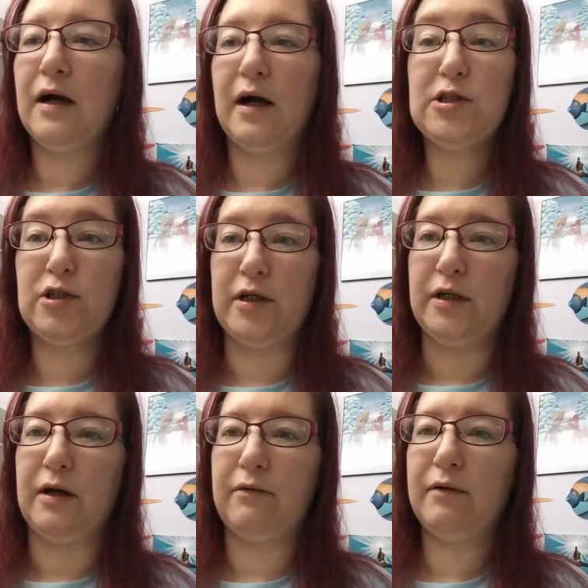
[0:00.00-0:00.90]
I sure didn't
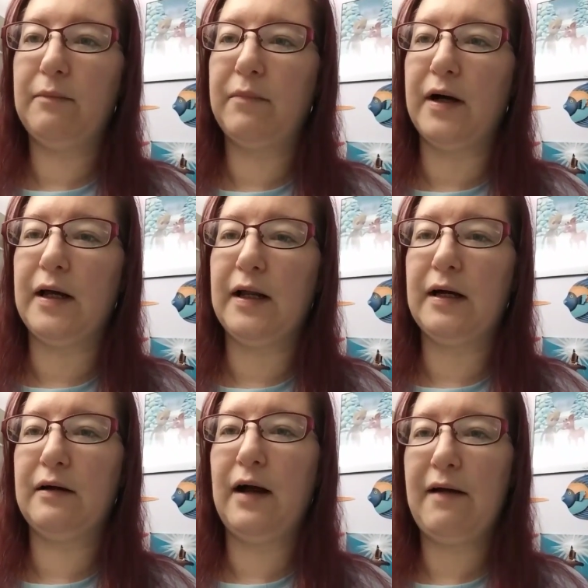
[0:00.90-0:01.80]
know. But
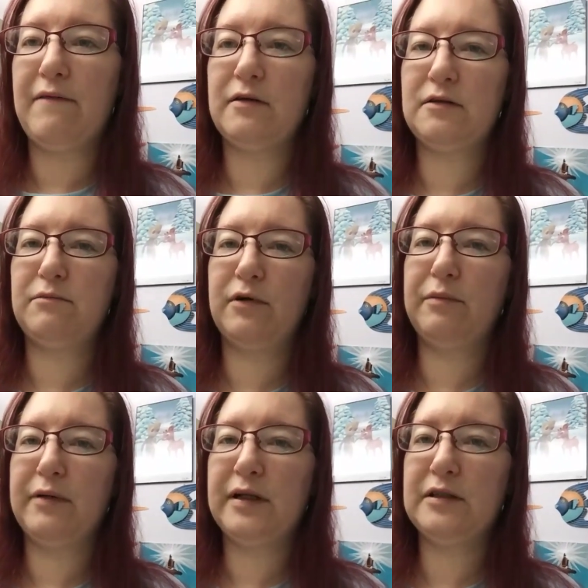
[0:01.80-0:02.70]
uh, I have found some
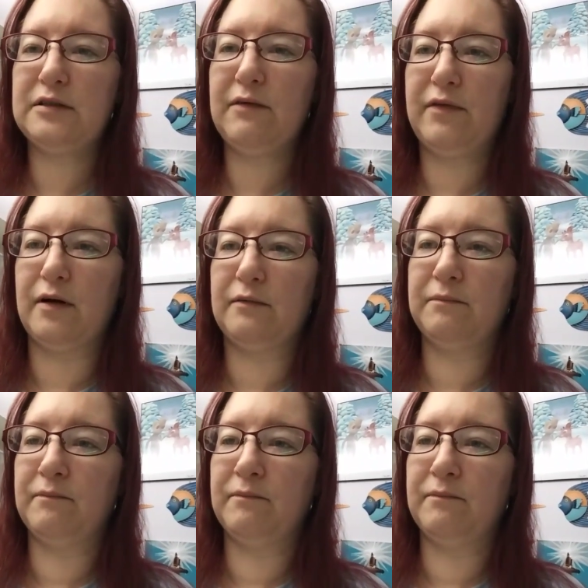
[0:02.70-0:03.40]
pretty good stuff there.